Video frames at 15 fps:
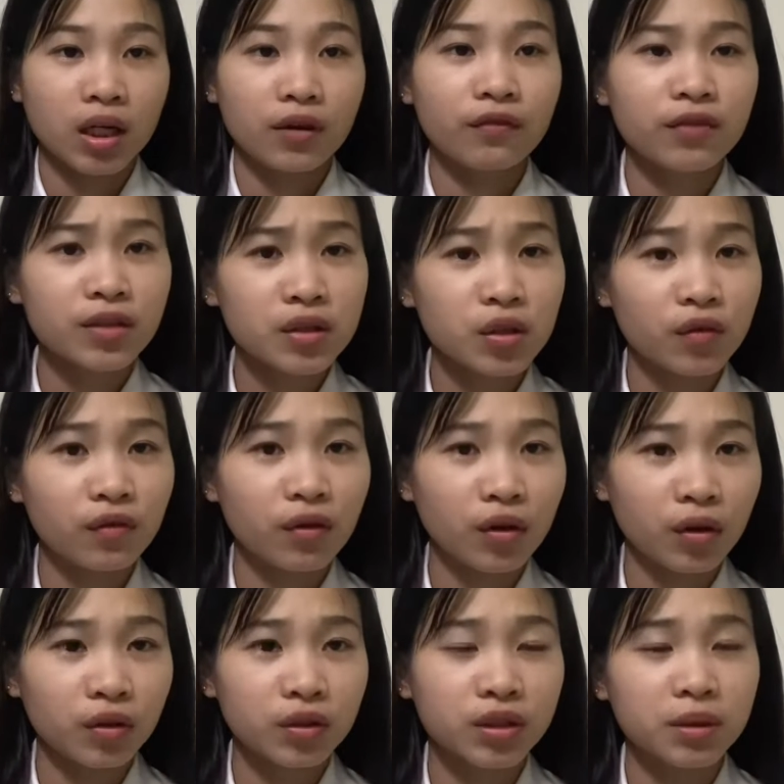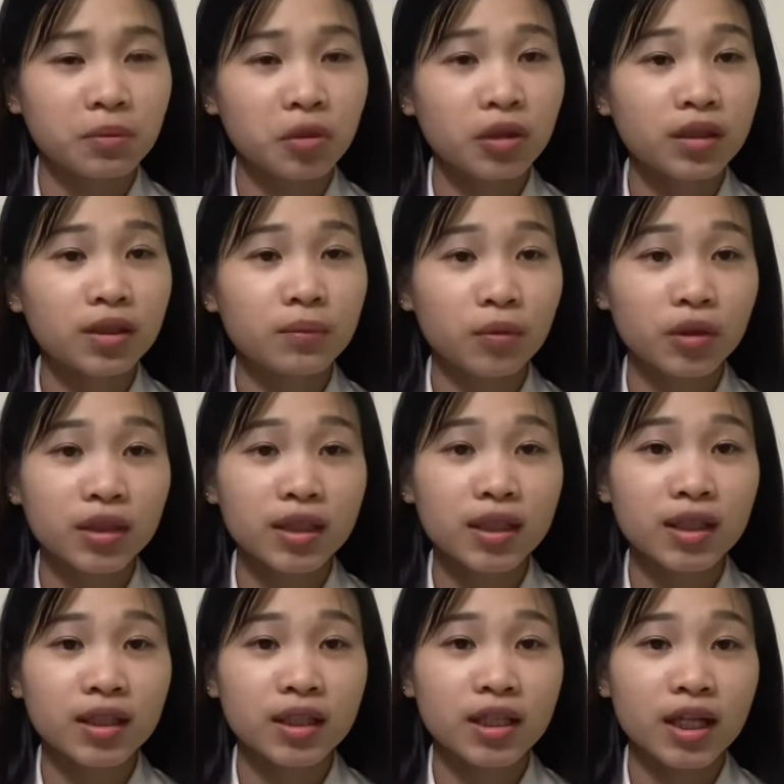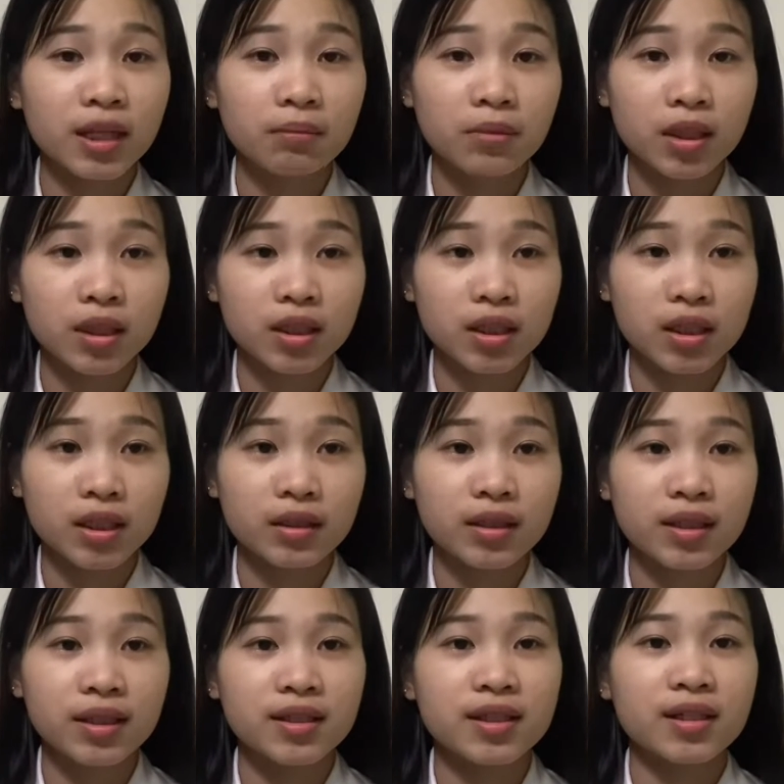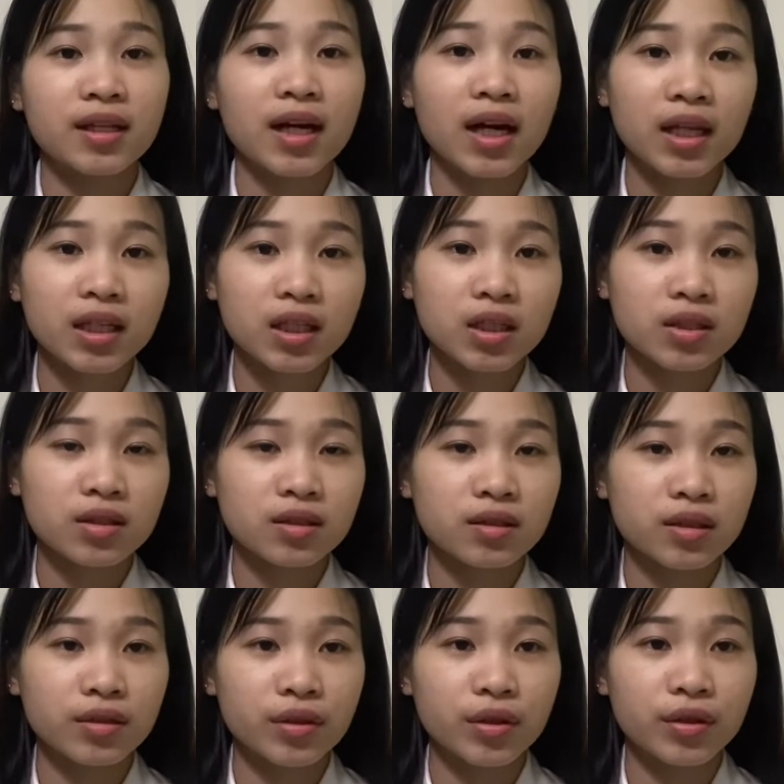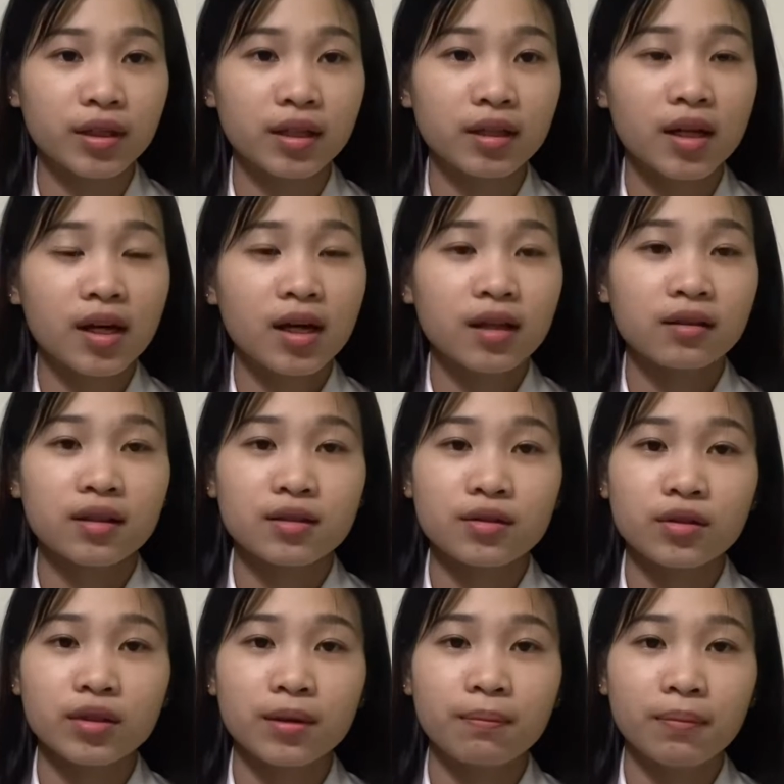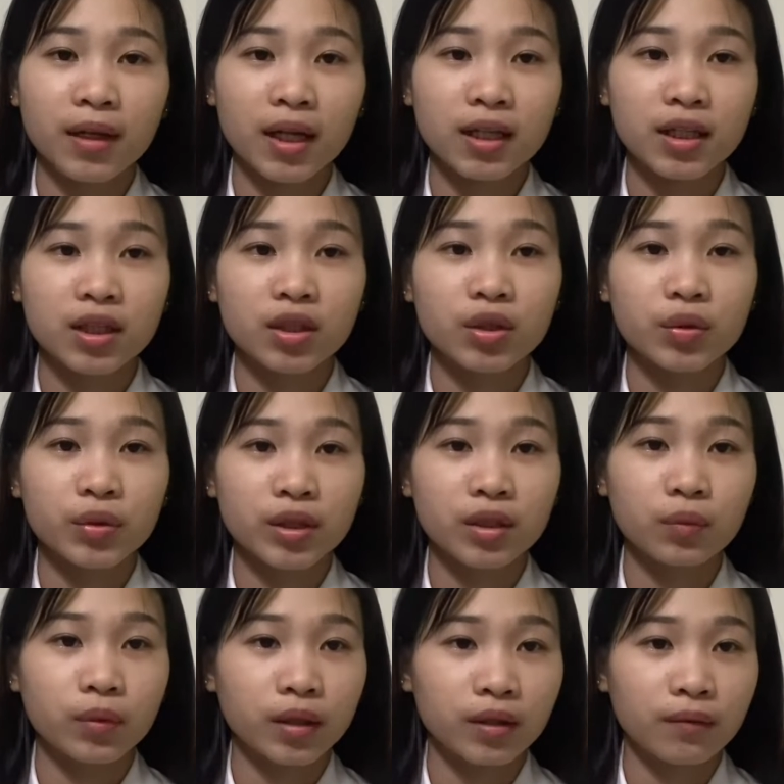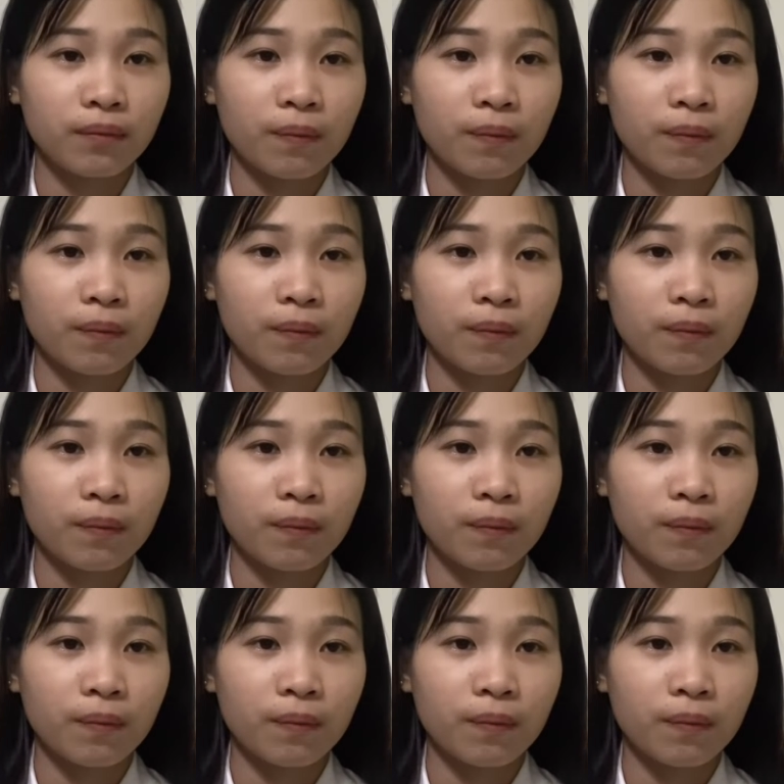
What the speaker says: First of all, the Modigliani and Miller theory is an ideal scenario that does not apply in the real world.